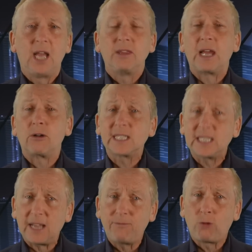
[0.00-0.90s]
there are
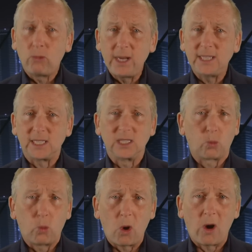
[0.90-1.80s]
several reasons
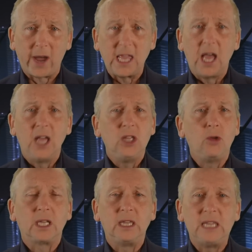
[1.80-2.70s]
why you
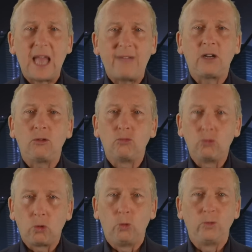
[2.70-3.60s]
can never
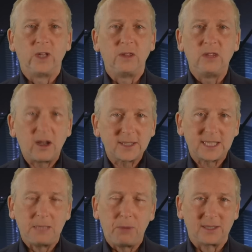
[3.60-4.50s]
rule the
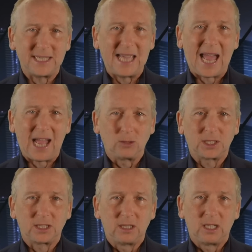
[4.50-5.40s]
nasty party
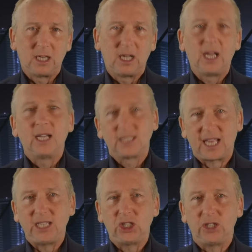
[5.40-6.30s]
out.
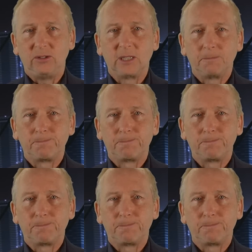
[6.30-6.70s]
Stay tuned.